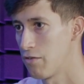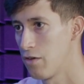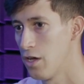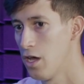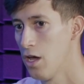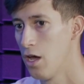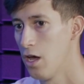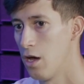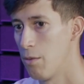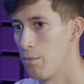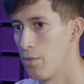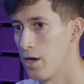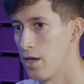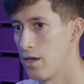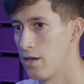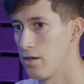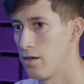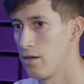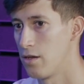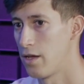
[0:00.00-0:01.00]
of.
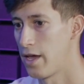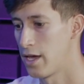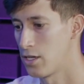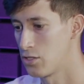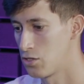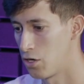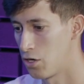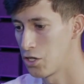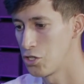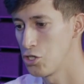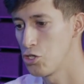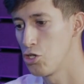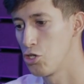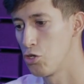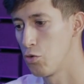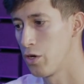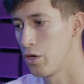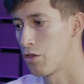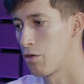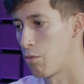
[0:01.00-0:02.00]
But as long as you
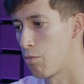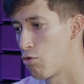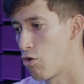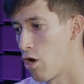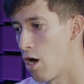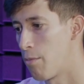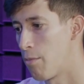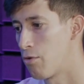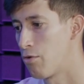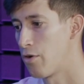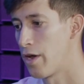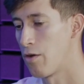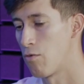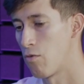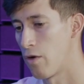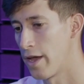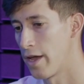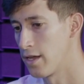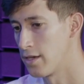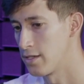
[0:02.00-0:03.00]
do it with the proper
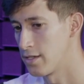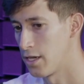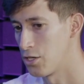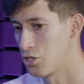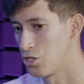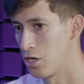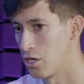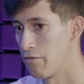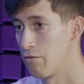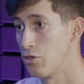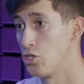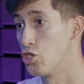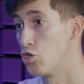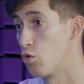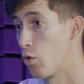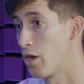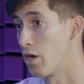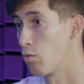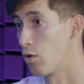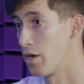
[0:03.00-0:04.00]
and right intention of
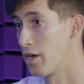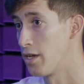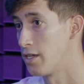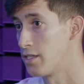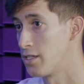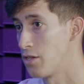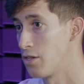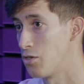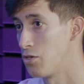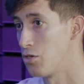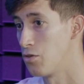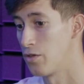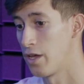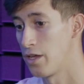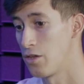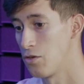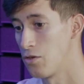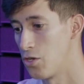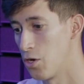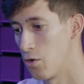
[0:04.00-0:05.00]
enjoying what it is that you do,
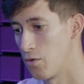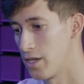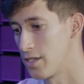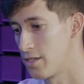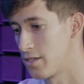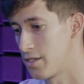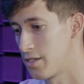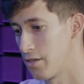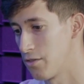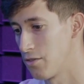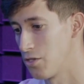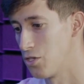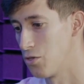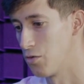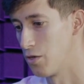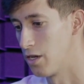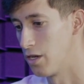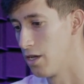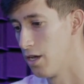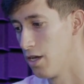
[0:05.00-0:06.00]
that you don't necessarily
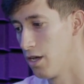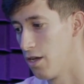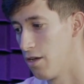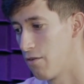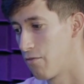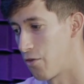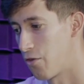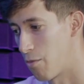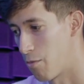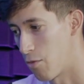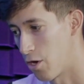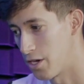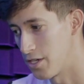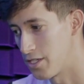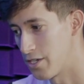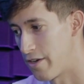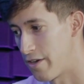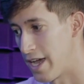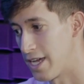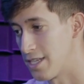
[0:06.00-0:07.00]
do it for the
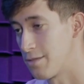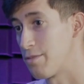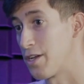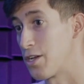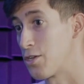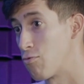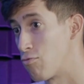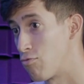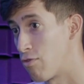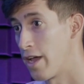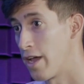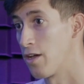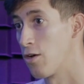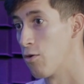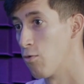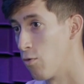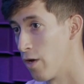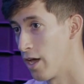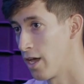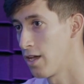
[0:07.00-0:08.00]
monetary aspect right
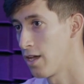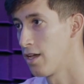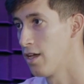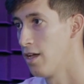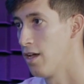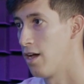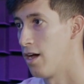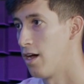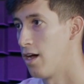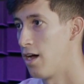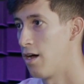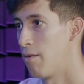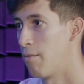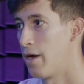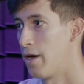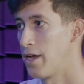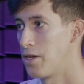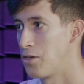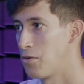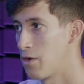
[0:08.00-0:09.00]
away. Um,
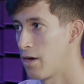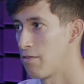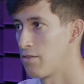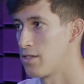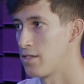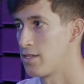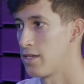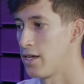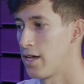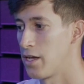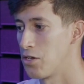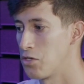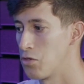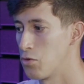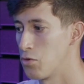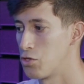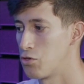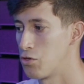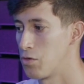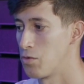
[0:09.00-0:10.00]
I do have to say, I do
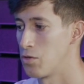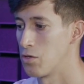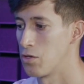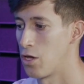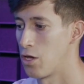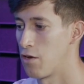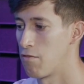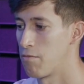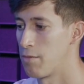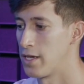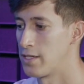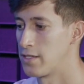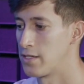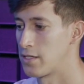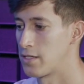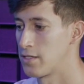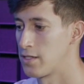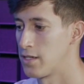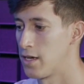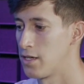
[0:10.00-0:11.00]
attribute a lot of my
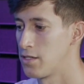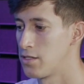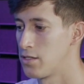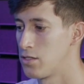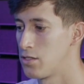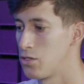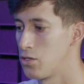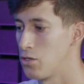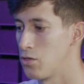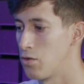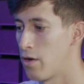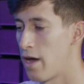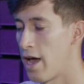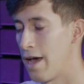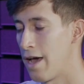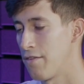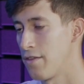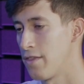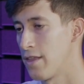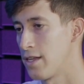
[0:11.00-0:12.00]
success to
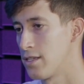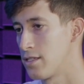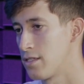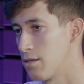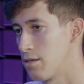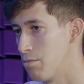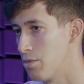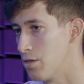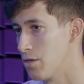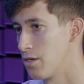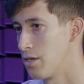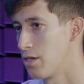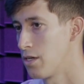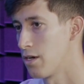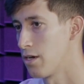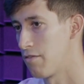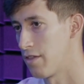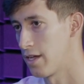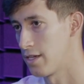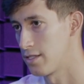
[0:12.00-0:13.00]
having that stability of
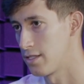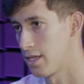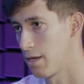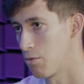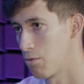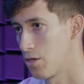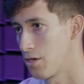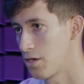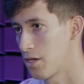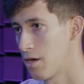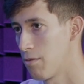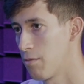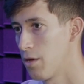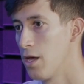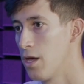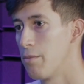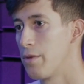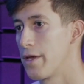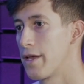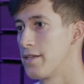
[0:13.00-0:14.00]
that stable income
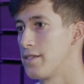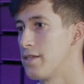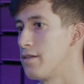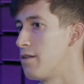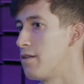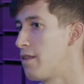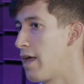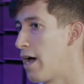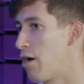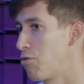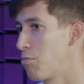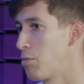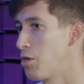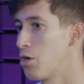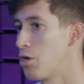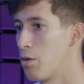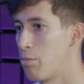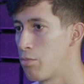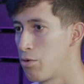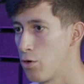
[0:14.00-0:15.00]
because it allowed me to
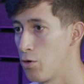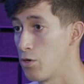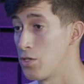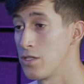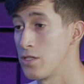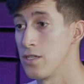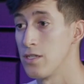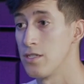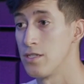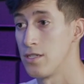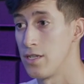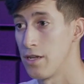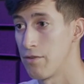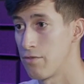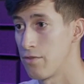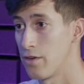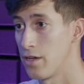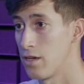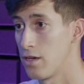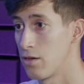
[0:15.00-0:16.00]
approach these
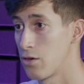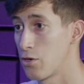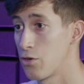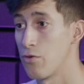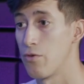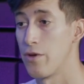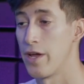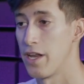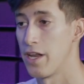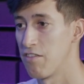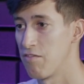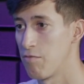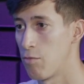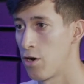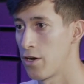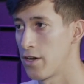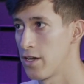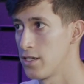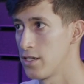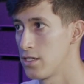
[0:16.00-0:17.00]
different creative
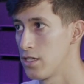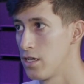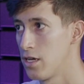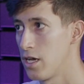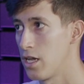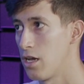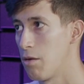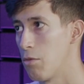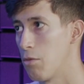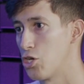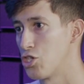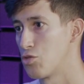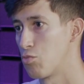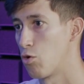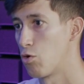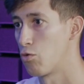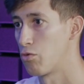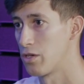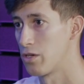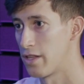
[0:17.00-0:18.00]
markets in a much more
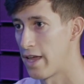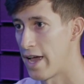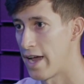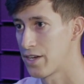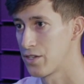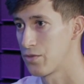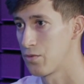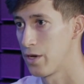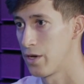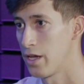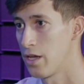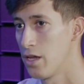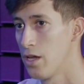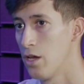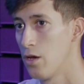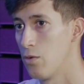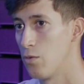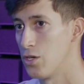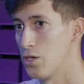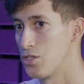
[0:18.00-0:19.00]
relaxed way,
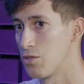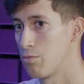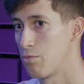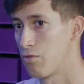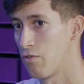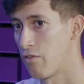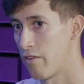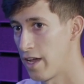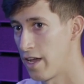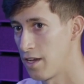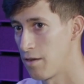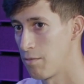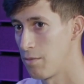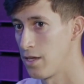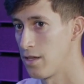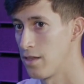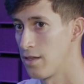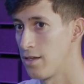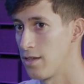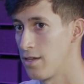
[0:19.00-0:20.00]
which provided me
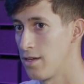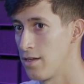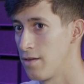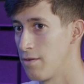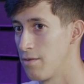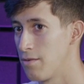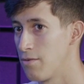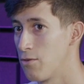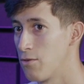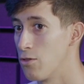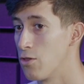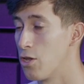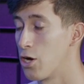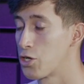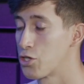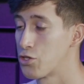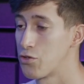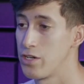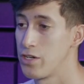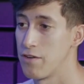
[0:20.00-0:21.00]
the
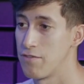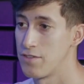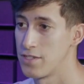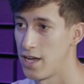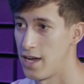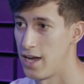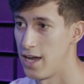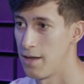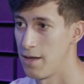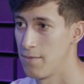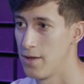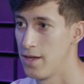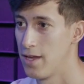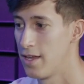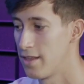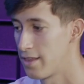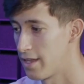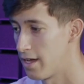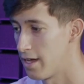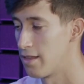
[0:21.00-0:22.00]
luxury of time
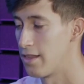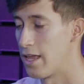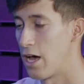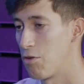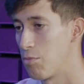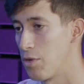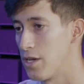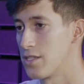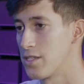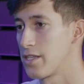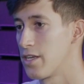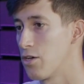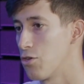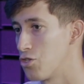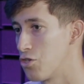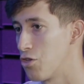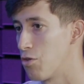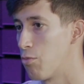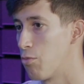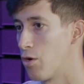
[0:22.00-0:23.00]
that allowed me to scale to
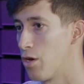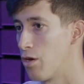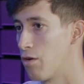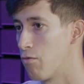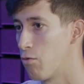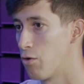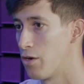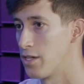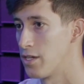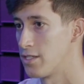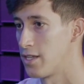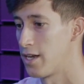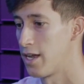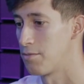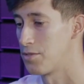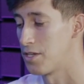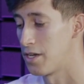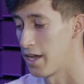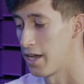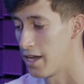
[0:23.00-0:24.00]
the point of where it is that I am
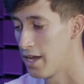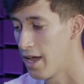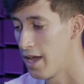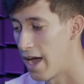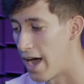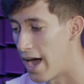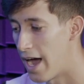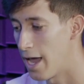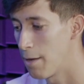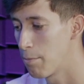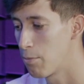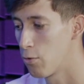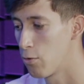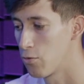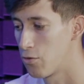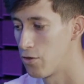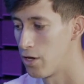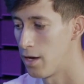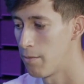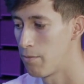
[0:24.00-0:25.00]
today. I pulled
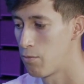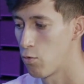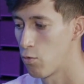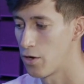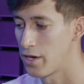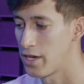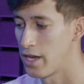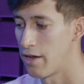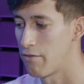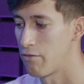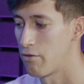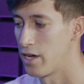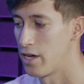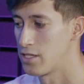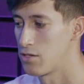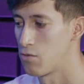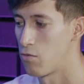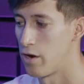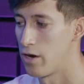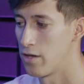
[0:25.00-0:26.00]
up working at Verizon
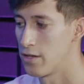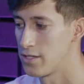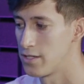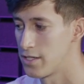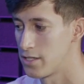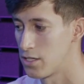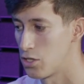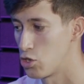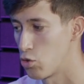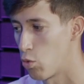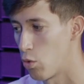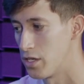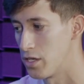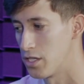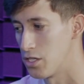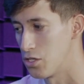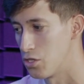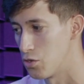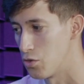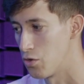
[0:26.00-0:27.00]
Wireless as a
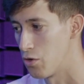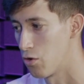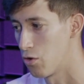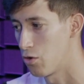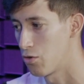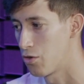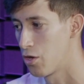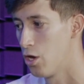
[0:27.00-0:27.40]
22 year old.